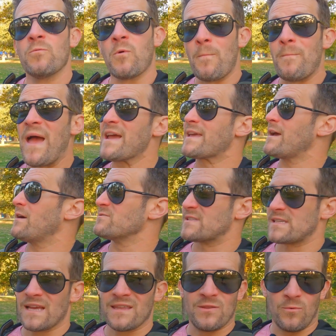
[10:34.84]
here we're back
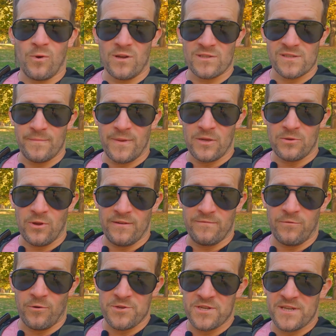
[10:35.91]
outside the walls of Belgrade
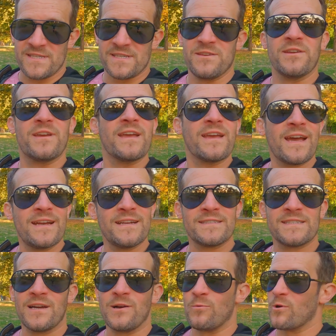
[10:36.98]
Fortress. You can kind of
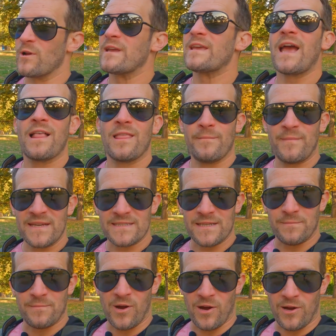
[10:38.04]
tell we're in
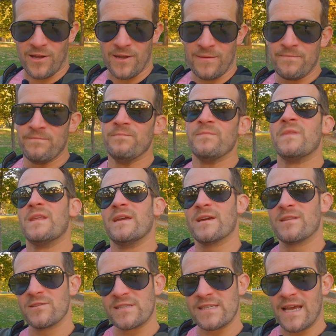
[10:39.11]
Kalemegdon Park. The
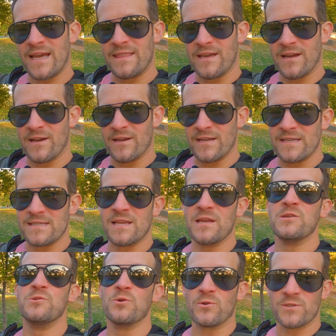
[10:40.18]
other side there is
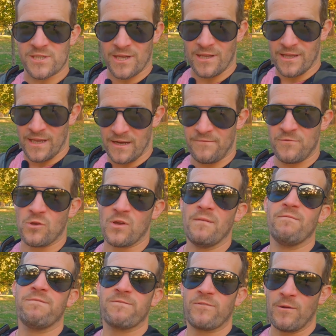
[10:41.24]
Dorchel, and if you
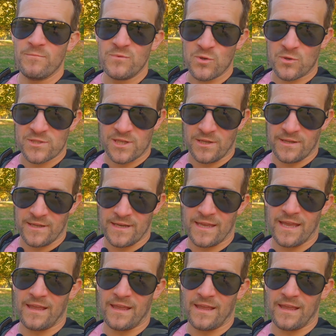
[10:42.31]
come from Dorchel into